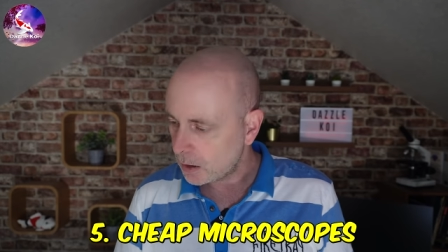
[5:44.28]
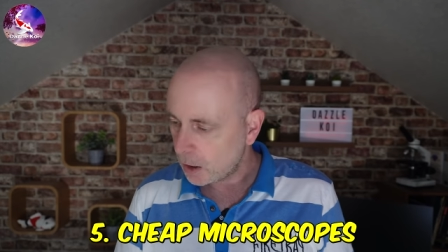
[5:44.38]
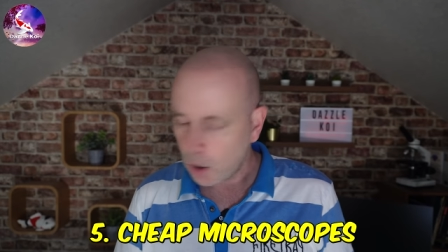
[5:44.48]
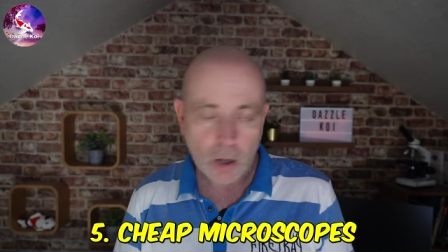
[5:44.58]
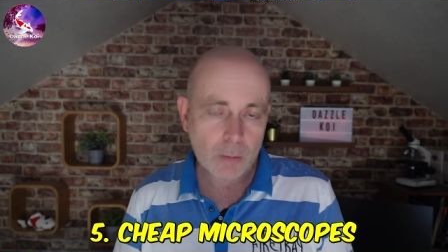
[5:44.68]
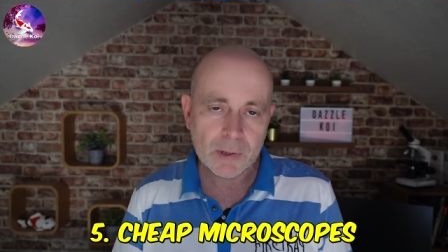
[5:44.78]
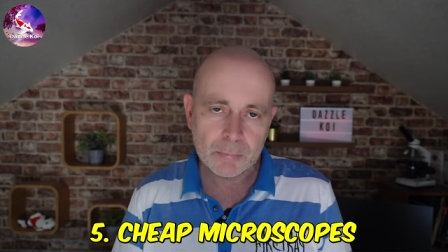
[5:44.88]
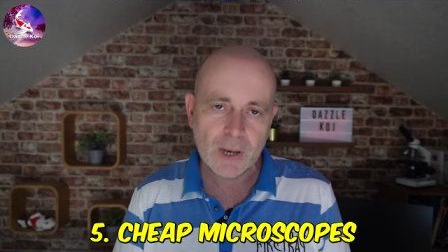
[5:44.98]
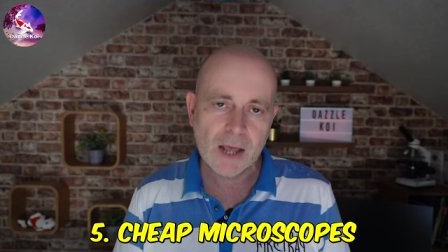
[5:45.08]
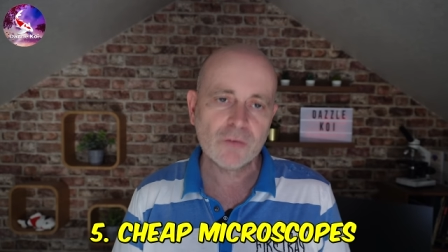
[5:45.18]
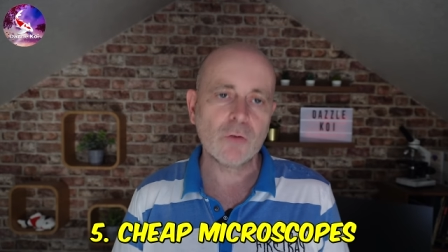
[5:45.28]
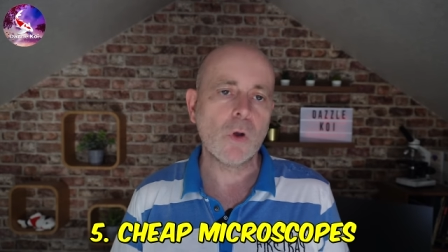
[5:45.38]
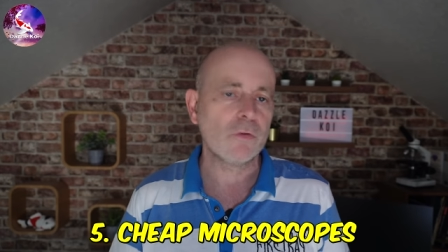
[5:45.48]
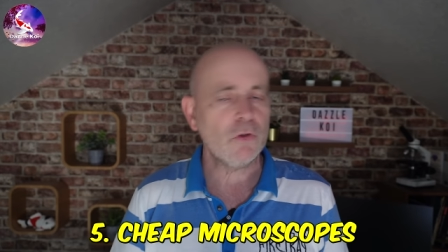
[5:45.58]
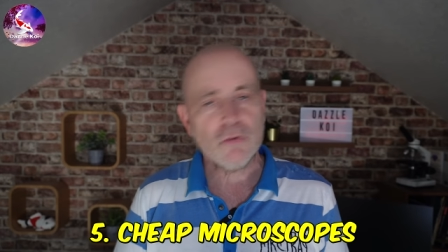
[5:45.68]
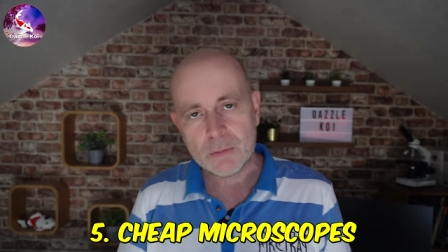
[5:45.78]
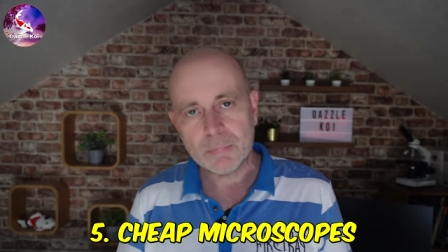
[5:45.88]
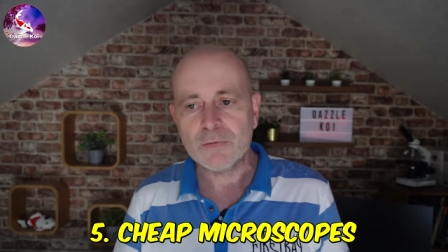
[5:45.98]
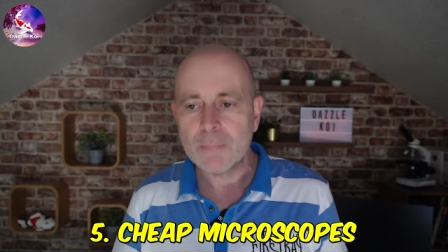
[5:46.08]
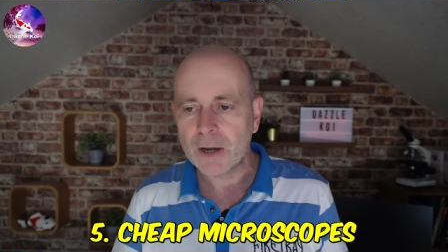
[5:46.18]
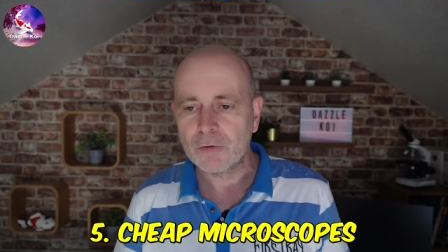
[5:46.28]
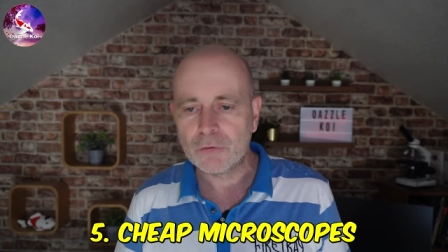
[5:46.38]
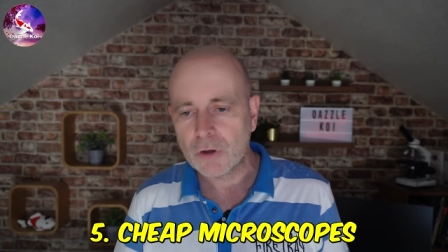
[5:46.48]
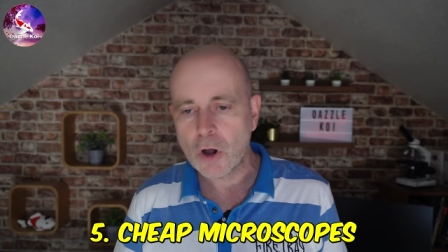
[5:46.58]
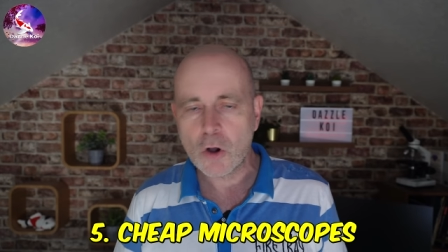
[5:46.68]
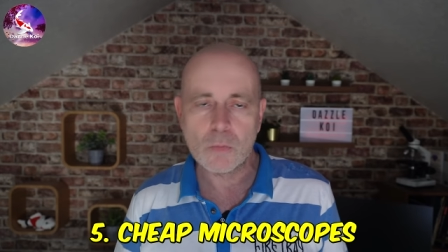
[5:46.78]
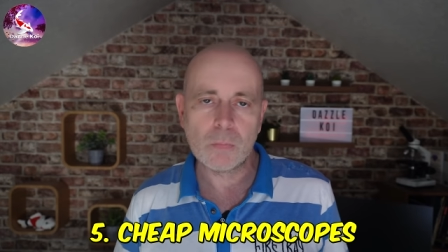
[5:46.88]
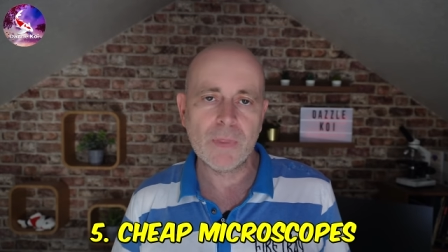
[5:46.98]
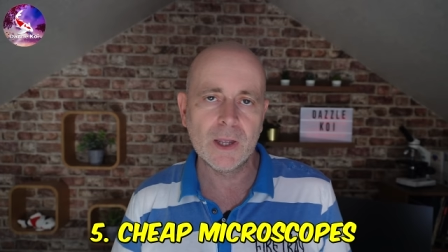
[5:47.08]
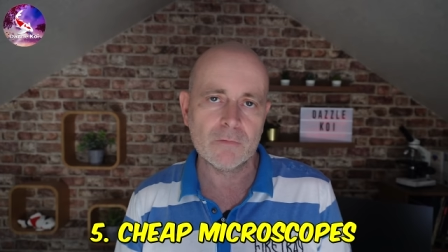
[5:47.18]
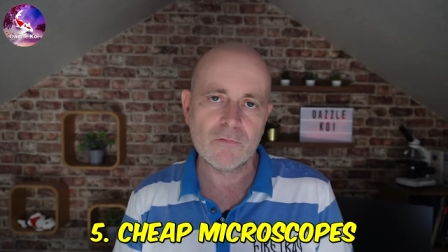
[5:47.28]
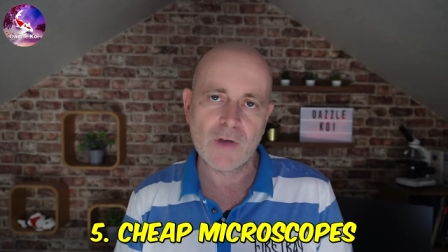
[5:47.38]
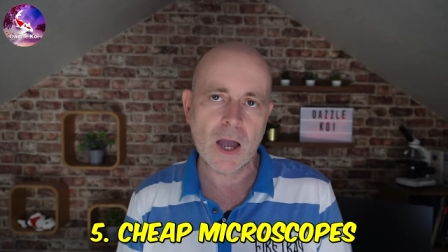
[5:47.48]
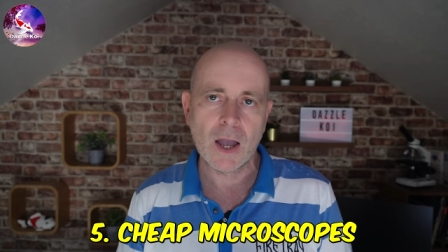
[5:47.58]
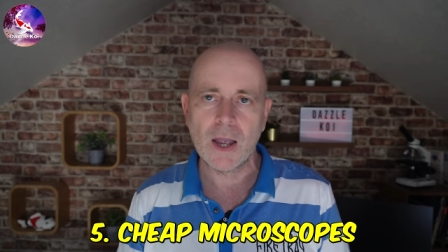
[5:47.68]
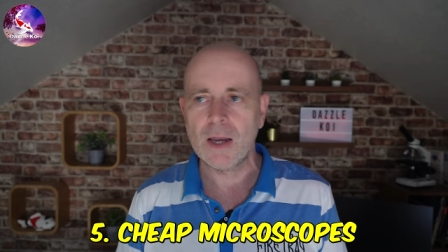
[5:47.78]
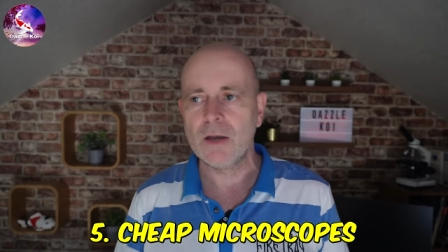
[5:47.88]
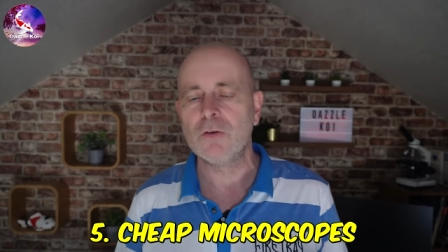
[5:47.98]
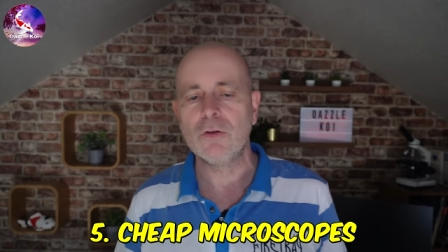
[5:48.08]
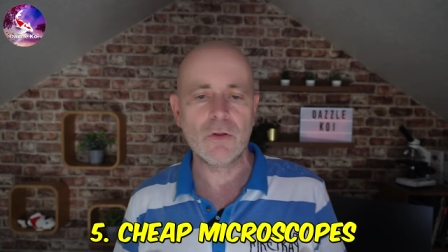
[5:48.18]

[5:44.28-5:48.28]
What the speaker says: A lot of people ask, what's the cheapest microscope they can find?